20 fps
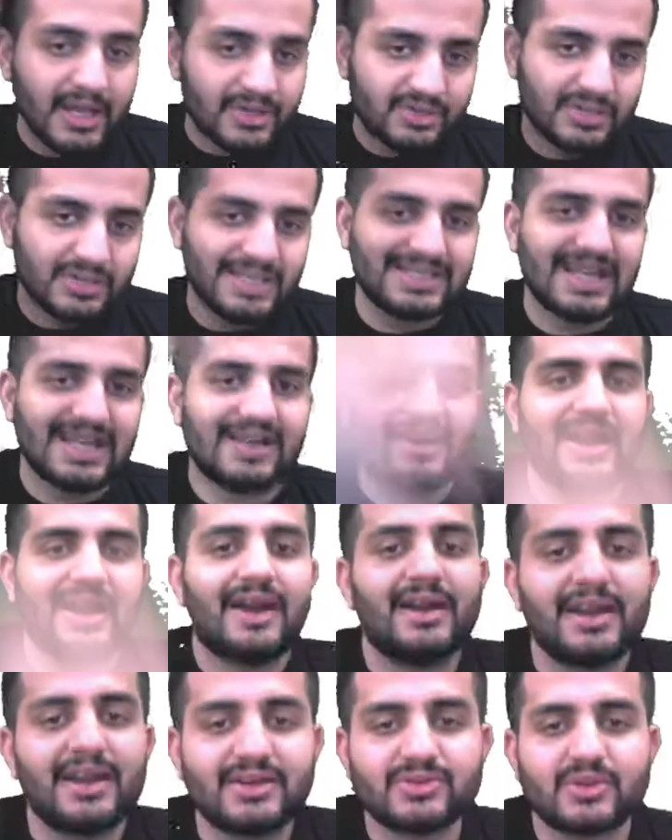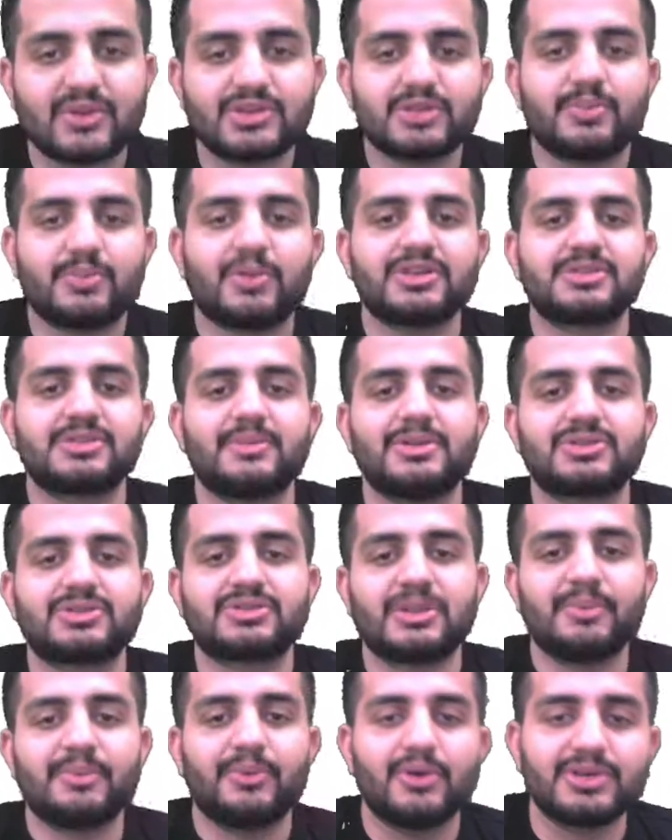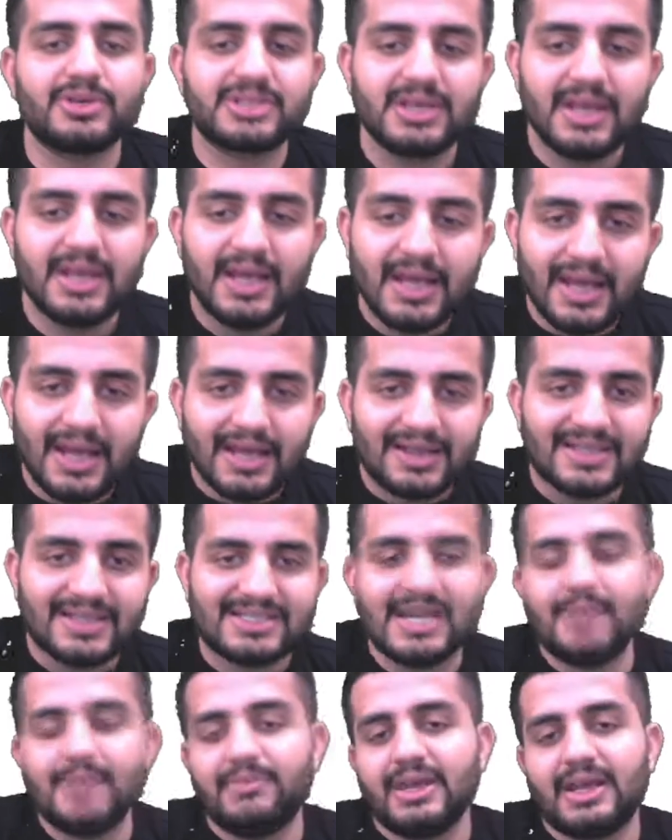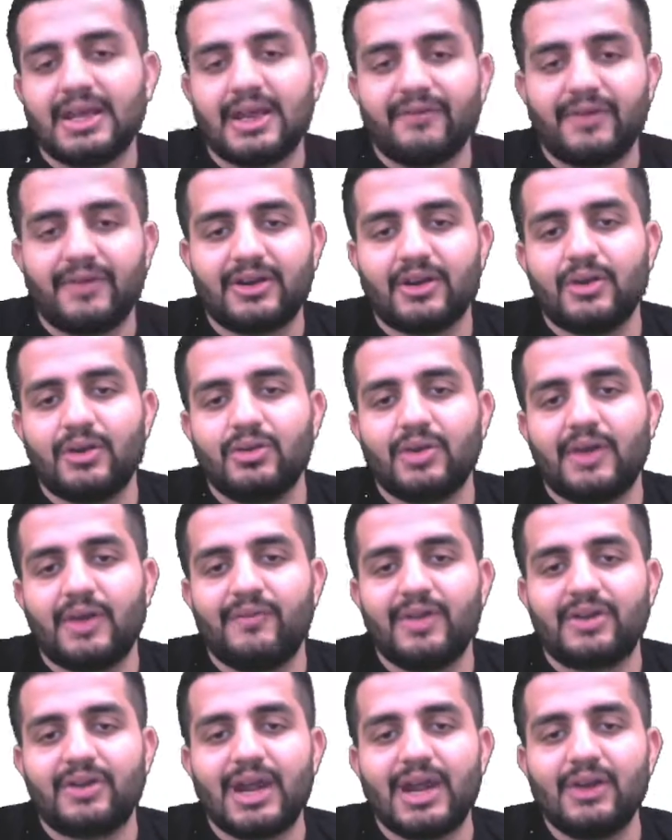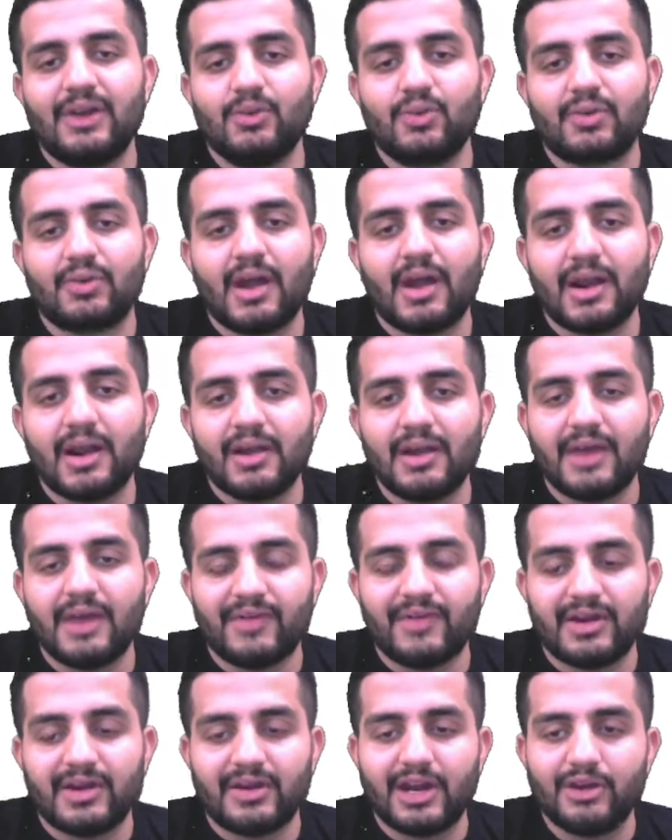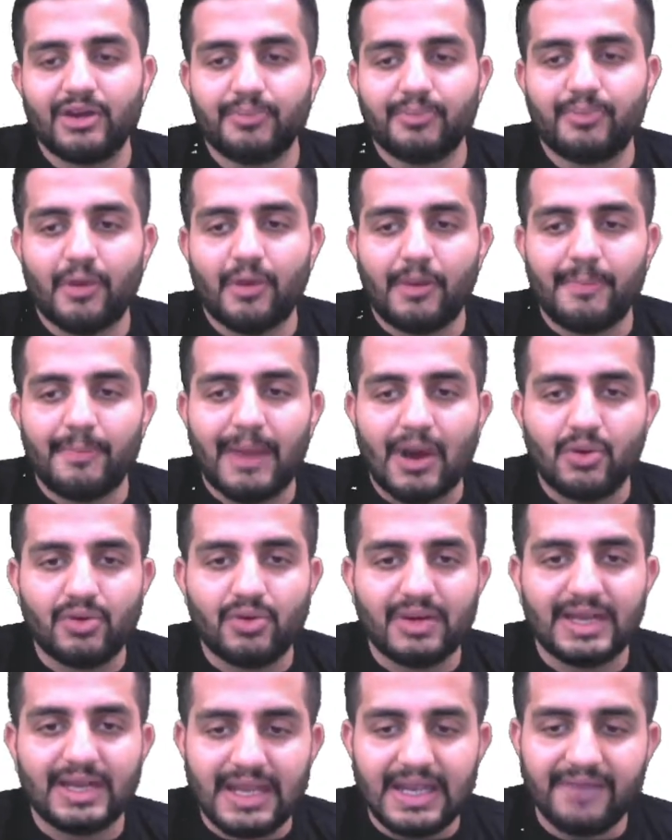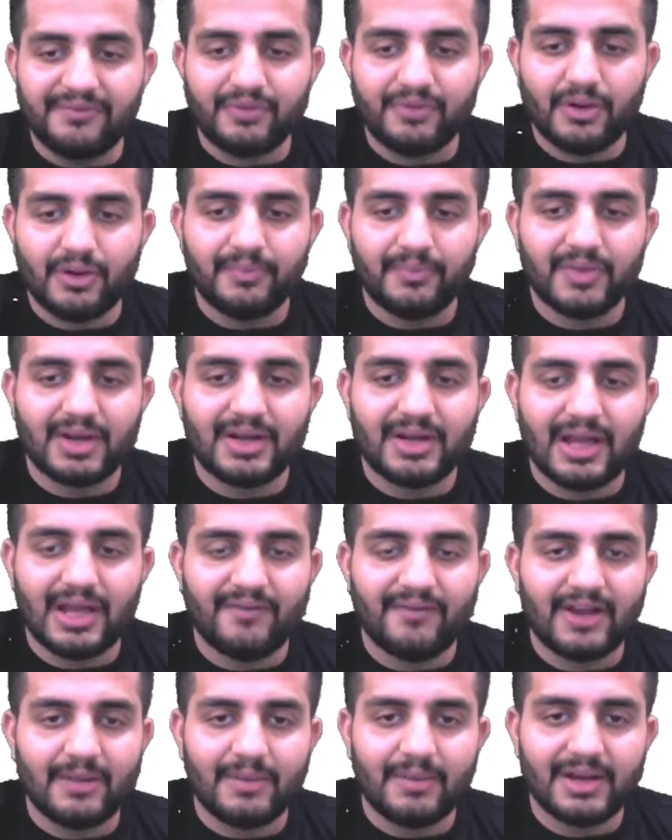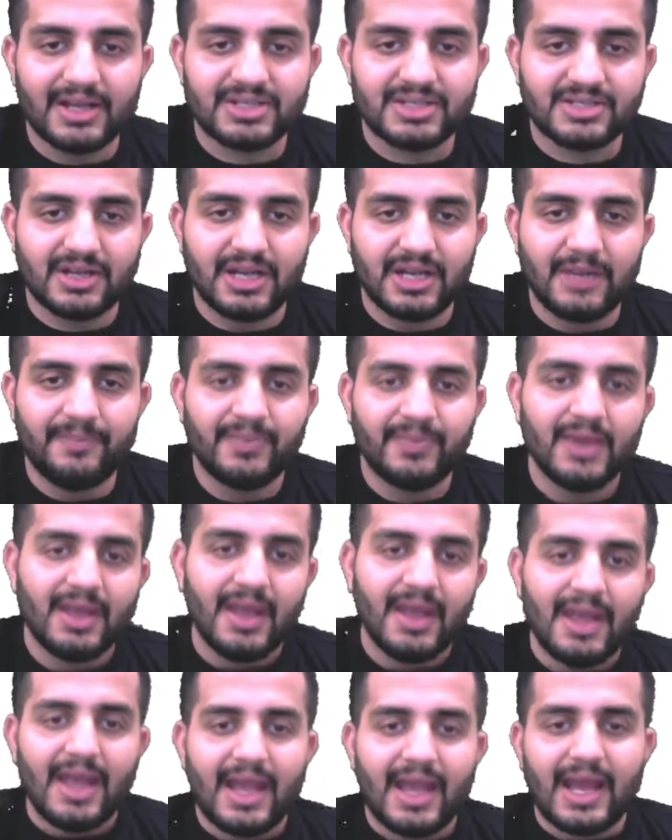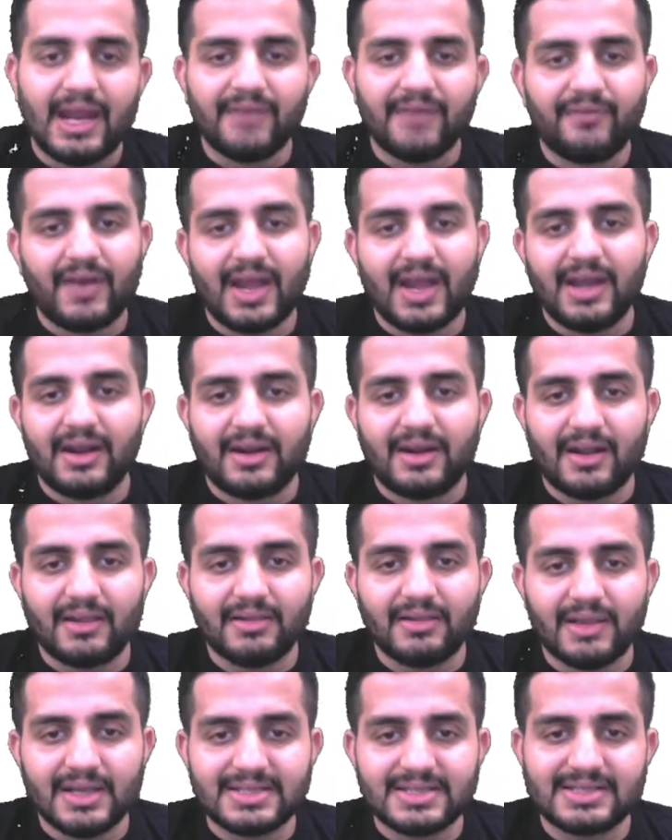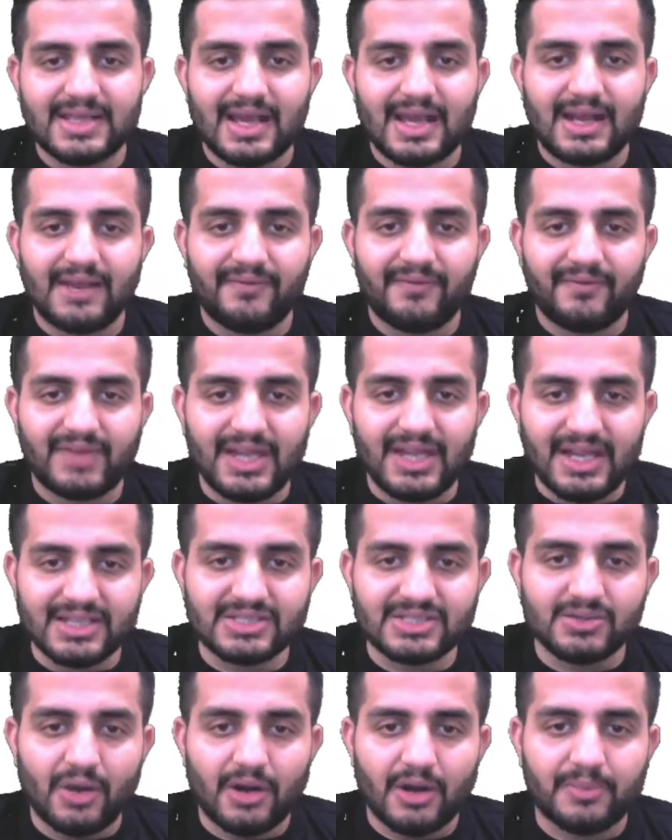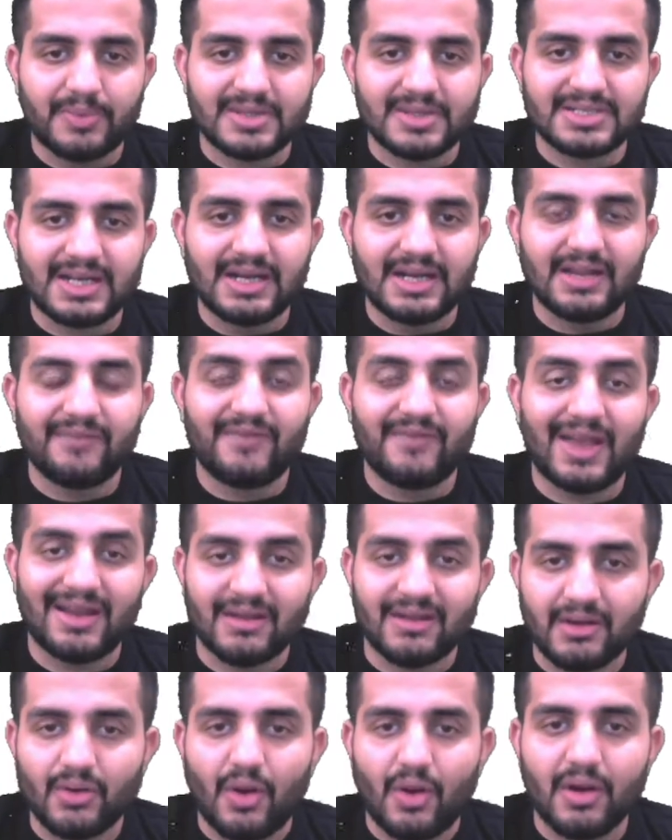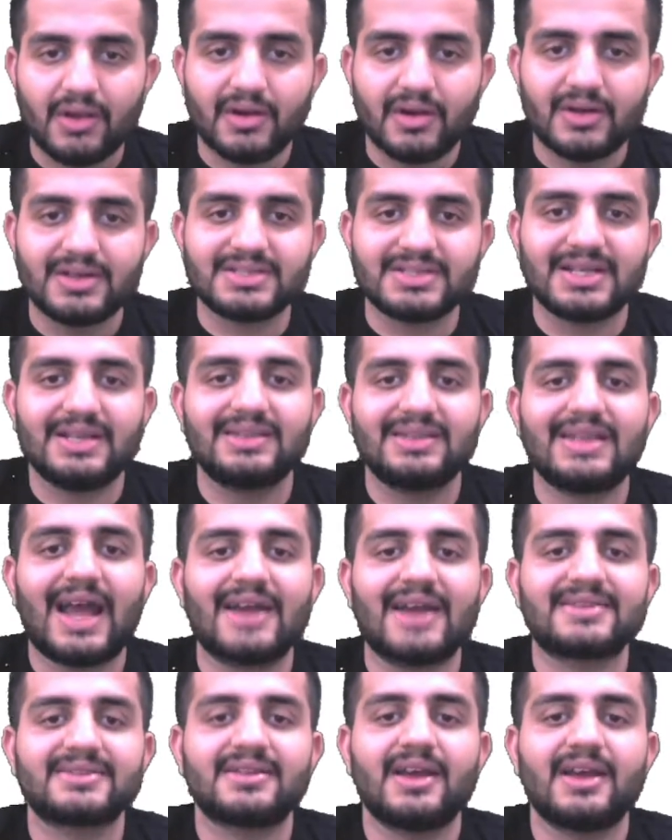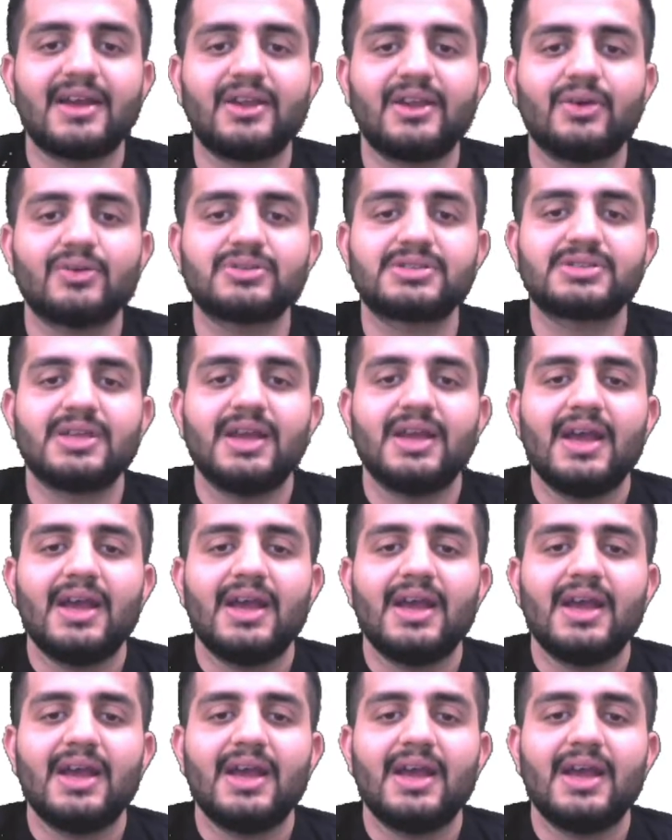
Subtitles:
So this error handling is also possible. So suppose the same thing, if I try to pop out D from the available dictionary, and if I run this, and if D is not present, if error occurs in that scenarios,